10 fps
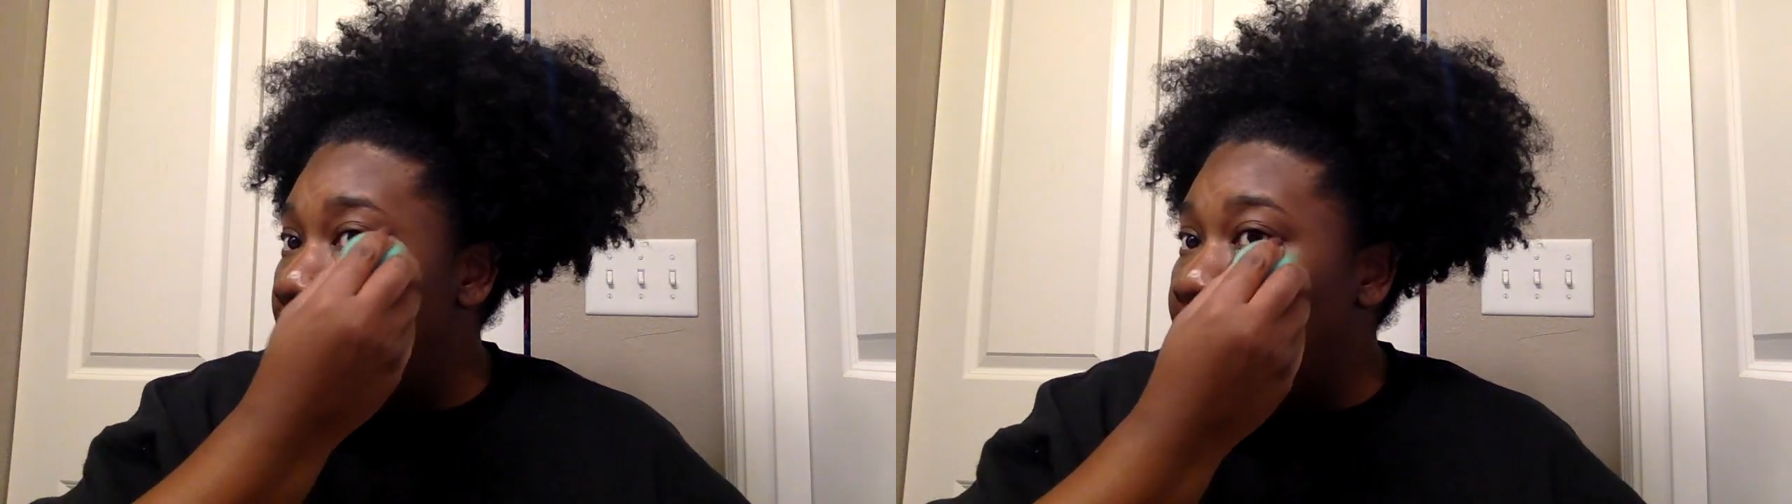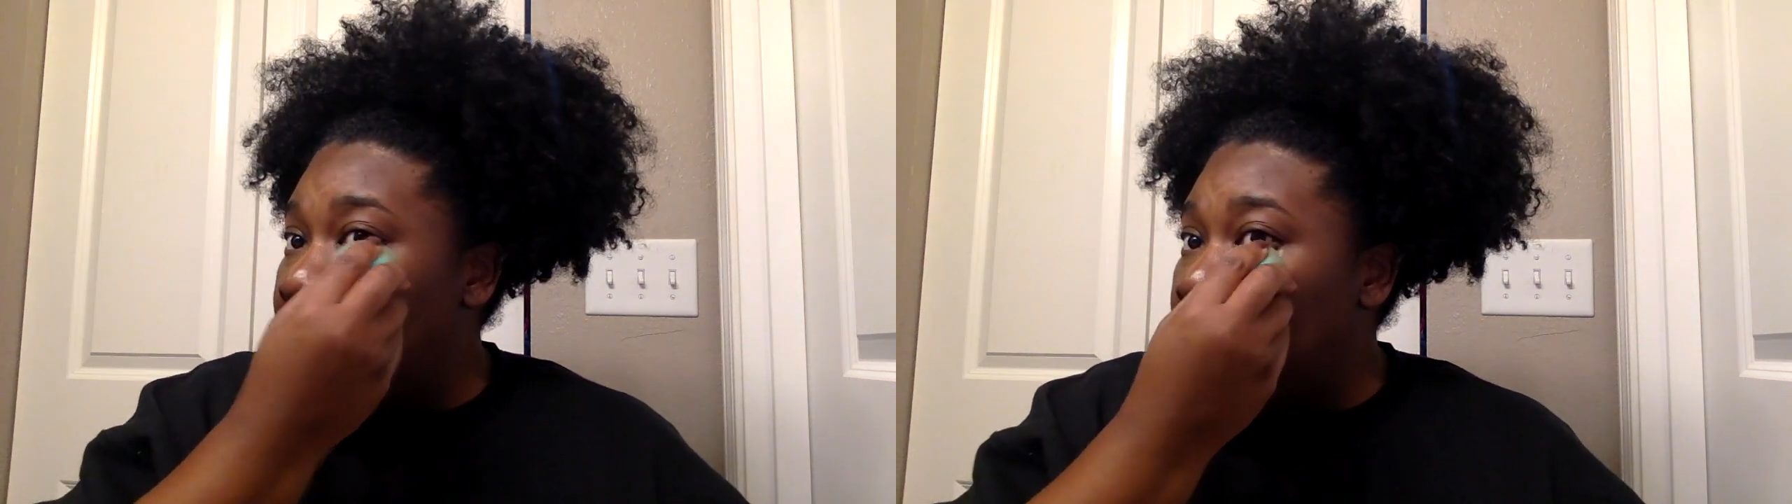
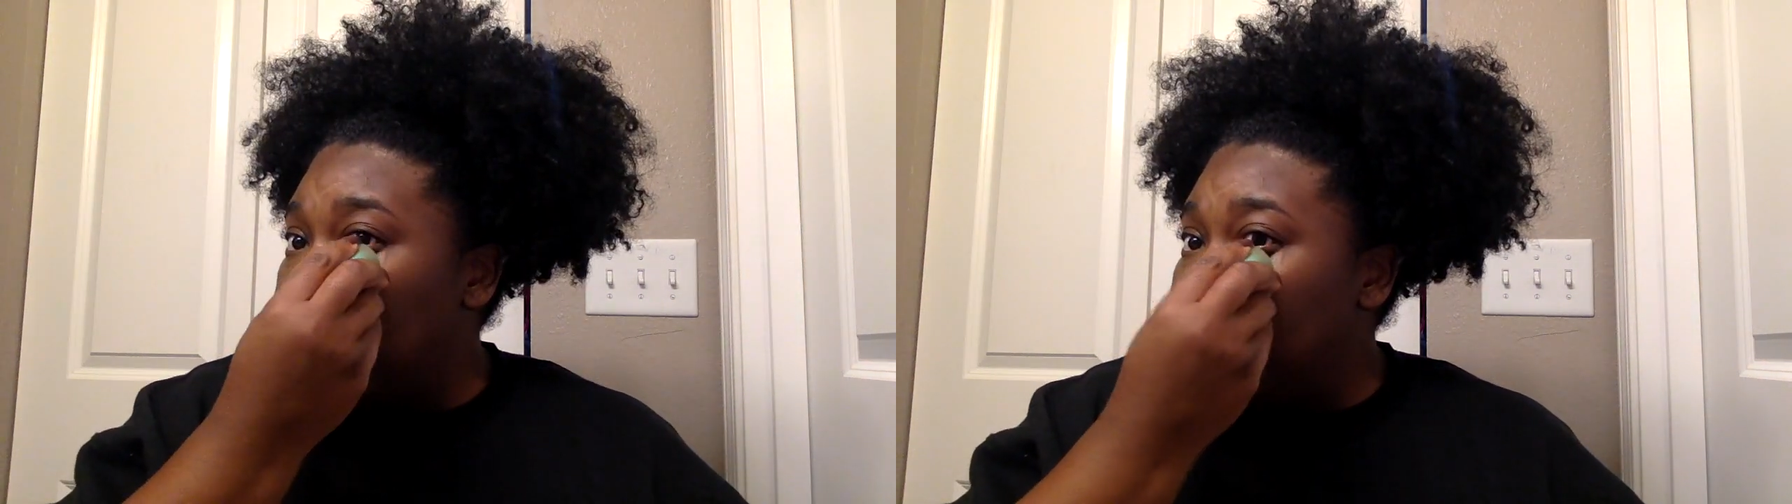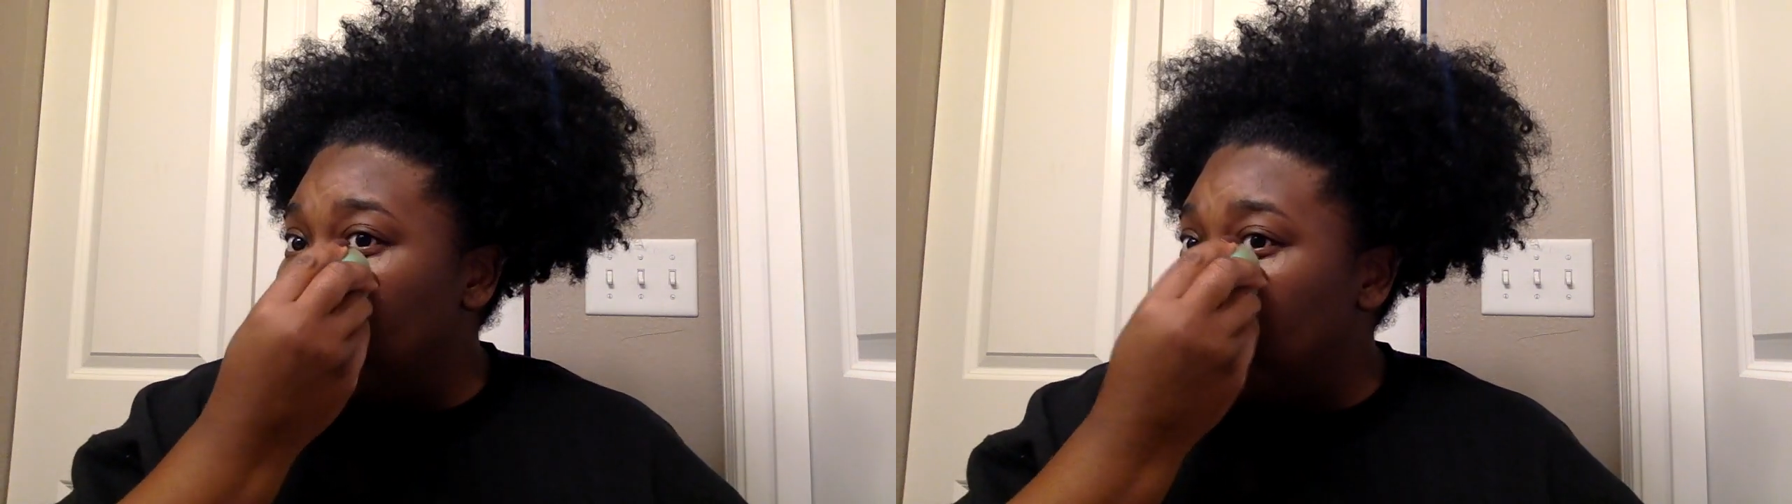But
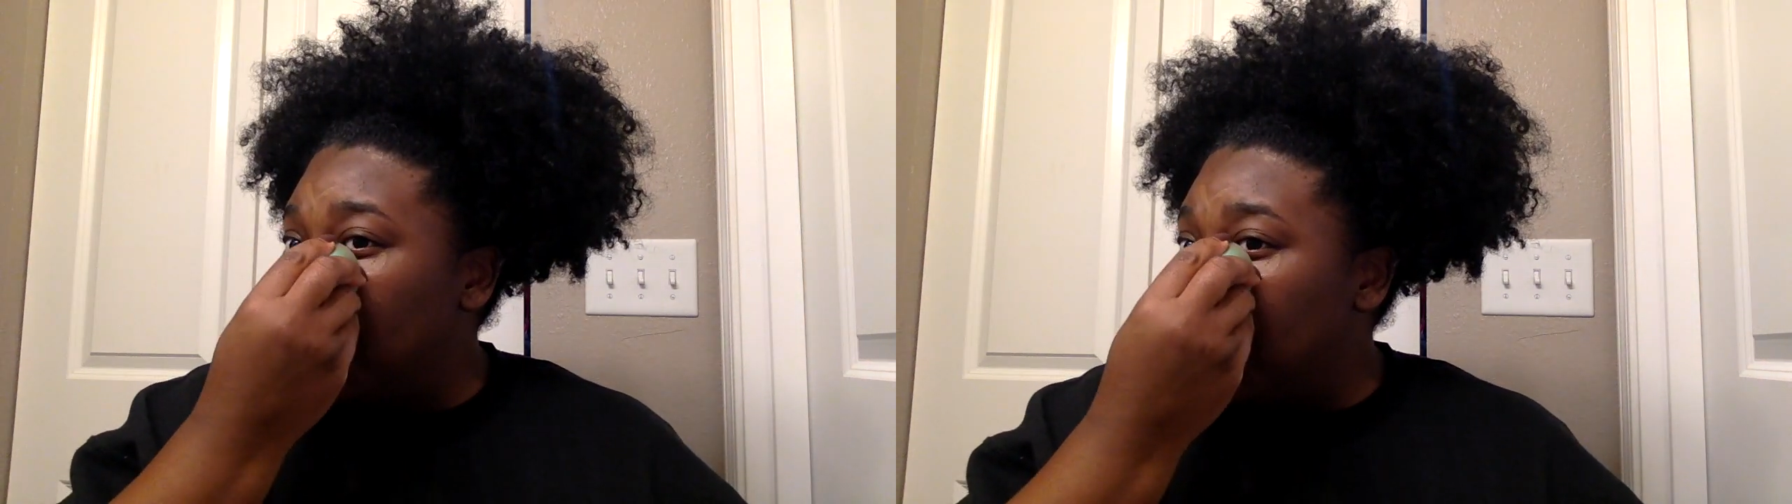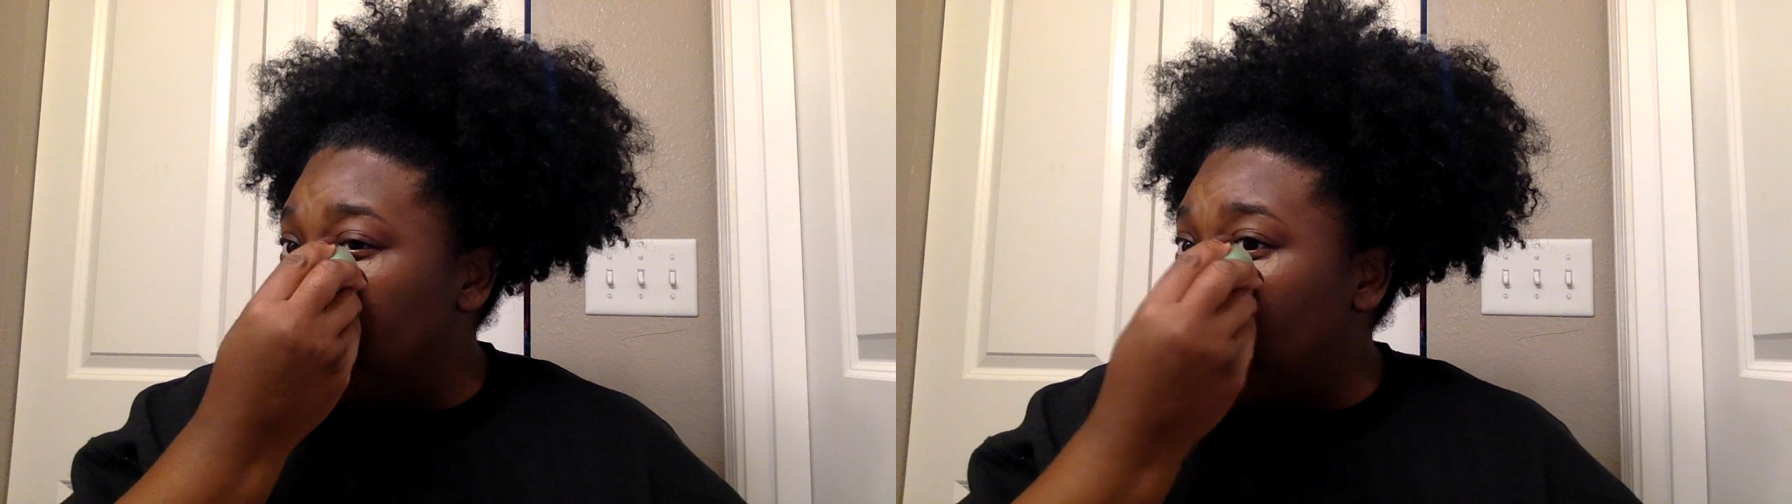you want
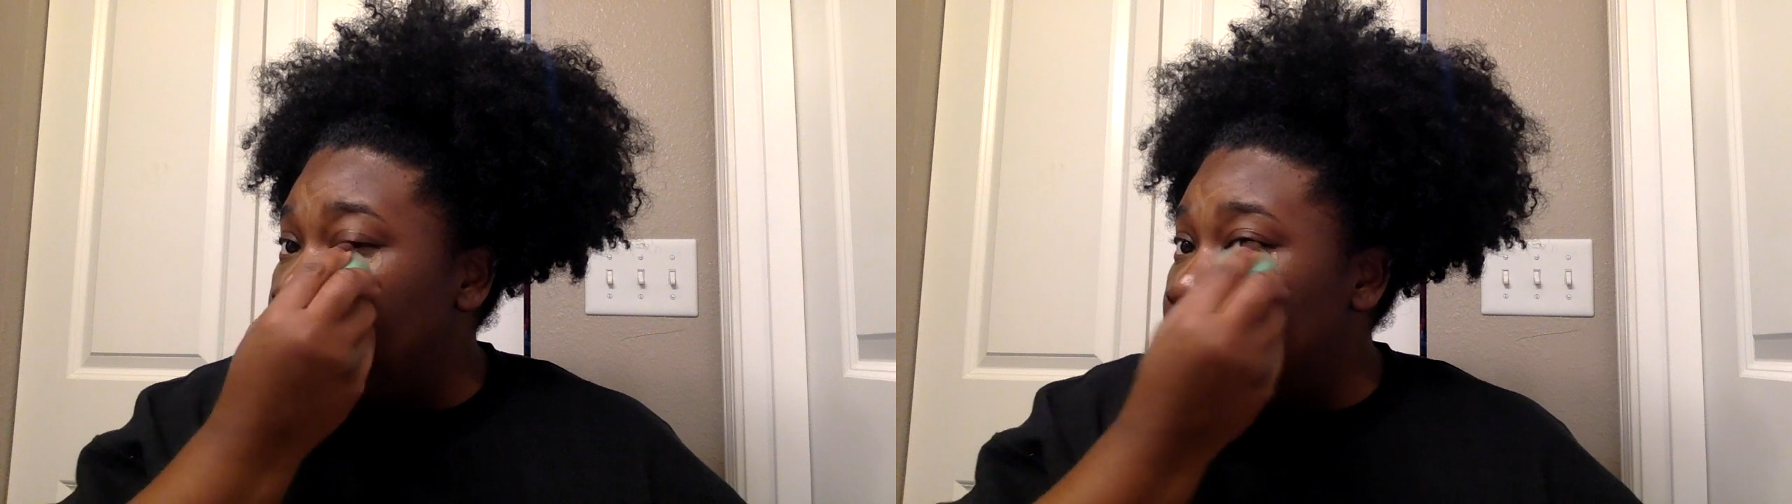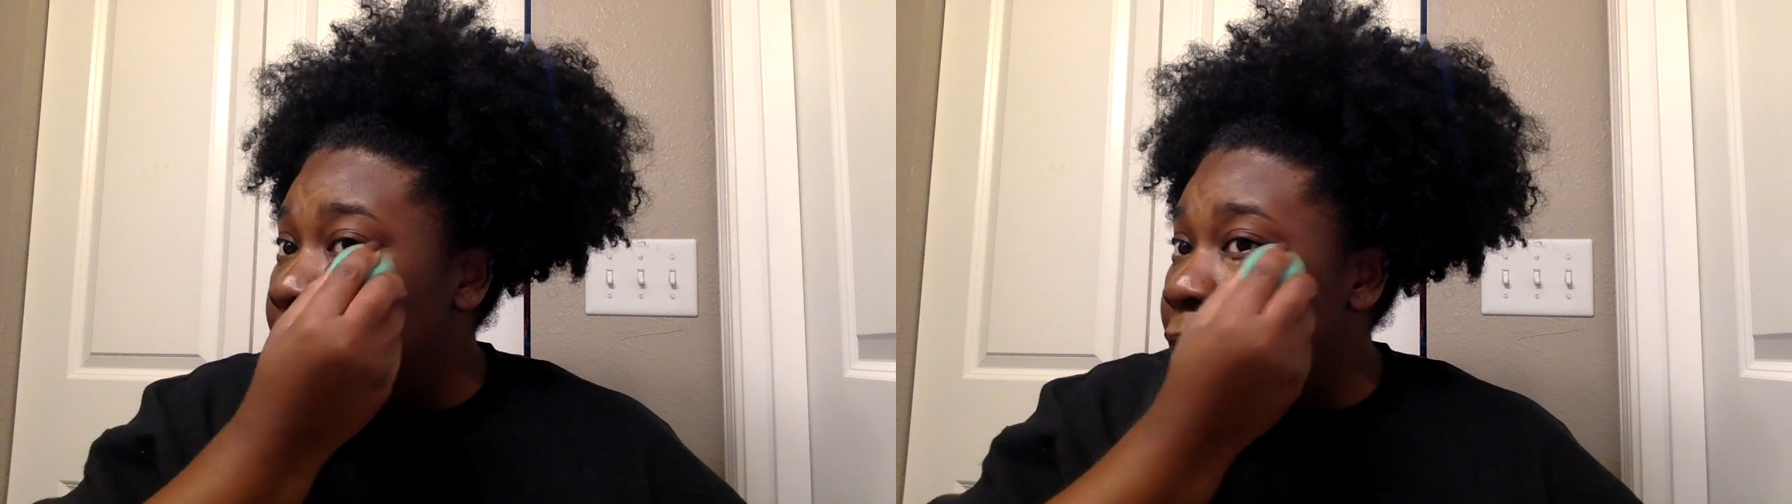to
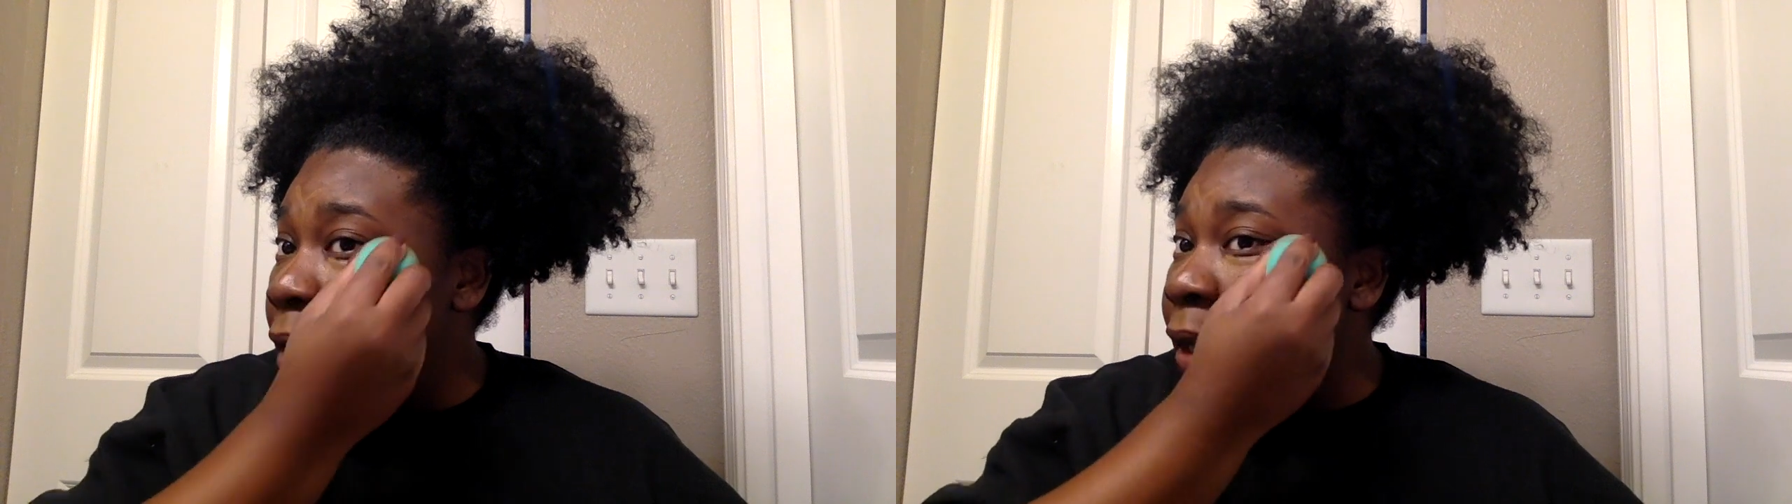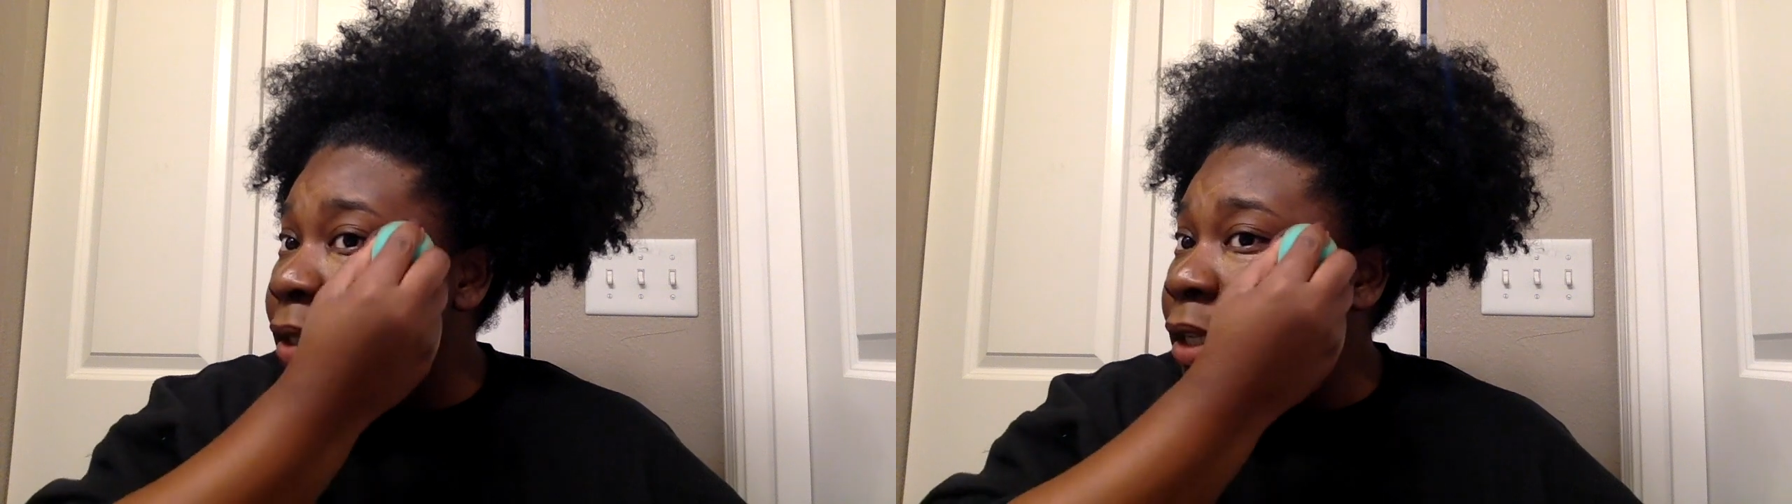brighten your under eyes.